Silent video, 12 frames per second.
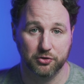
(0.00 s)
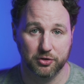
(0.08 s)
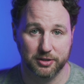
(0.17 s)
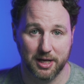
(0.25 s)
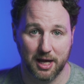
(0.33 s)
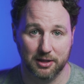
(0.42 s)

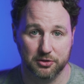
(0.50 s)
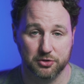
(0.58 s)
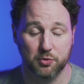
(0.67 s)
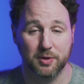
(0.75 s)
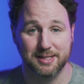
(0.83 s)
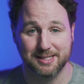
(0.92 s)

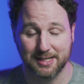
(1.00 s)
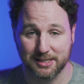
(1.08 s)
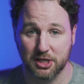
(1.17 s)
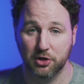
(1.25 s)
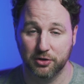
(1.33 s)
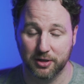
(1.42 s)

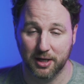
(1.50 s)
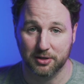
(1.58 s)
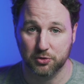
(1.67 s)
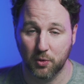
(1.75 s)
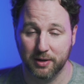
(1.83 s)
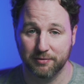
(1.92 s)
$2,600,
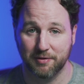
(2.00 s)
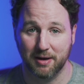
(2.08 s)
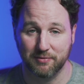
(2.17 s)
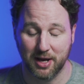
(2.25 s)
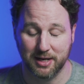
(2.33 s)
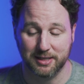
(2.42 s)

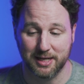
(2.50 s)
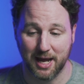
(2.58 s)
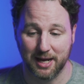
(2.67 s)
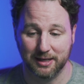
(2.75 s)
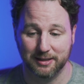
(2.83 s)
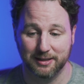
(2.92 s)

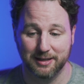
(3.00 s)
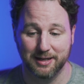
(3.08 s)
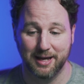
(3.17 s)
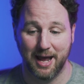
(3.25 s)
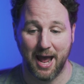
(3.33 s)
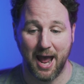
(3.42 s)
$2,598,
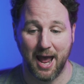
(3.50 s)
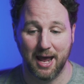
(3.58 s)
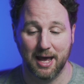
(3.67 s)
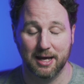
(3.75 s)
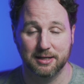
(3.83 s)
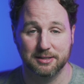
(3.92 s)

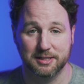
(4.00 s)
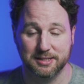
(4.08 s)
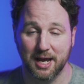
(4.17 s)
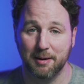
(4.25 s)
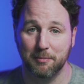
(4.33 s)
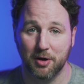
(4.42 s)
and the
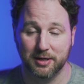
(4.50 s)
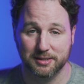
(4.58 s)
Tamron is